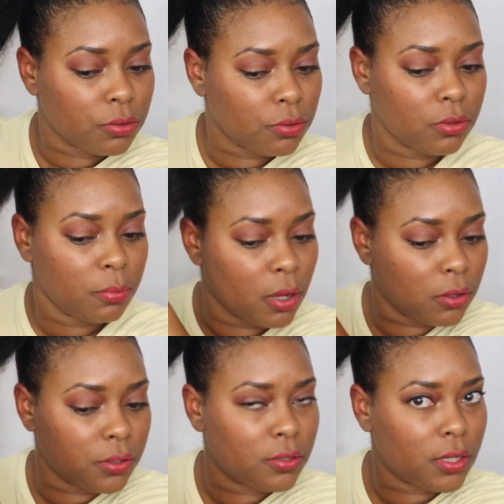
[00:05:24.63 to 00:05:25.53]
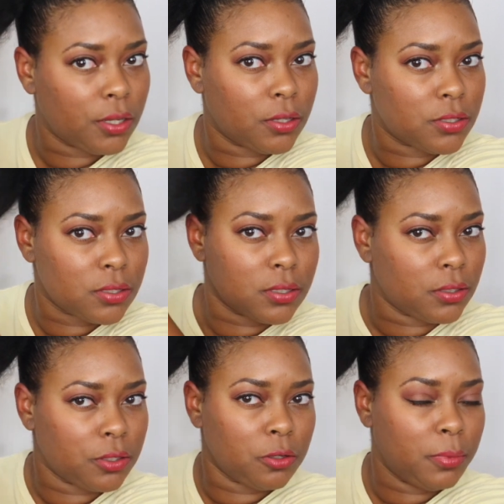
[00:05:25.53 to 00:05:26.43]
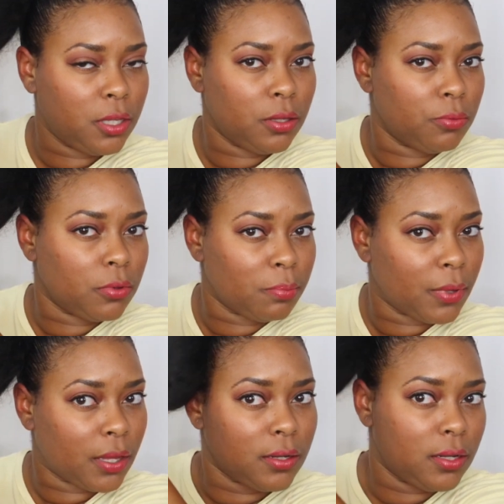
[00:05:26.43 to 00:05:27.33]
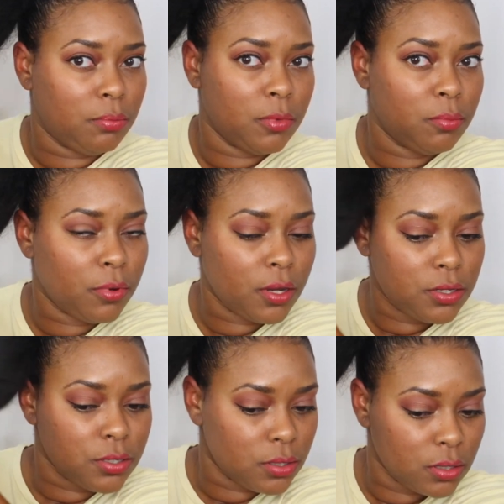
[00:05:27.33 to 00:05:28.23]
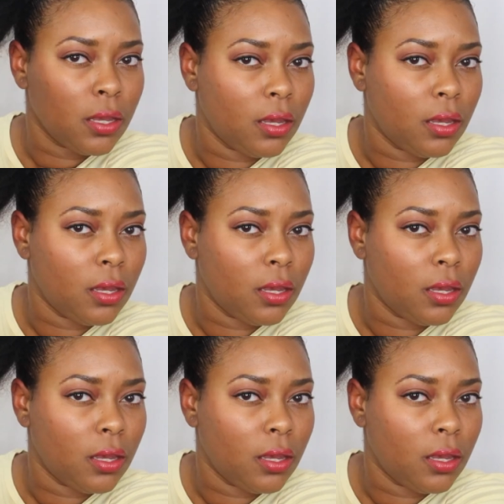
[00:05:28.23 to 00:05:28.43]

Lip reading: through the ponytail just a little bit with my Denman brush.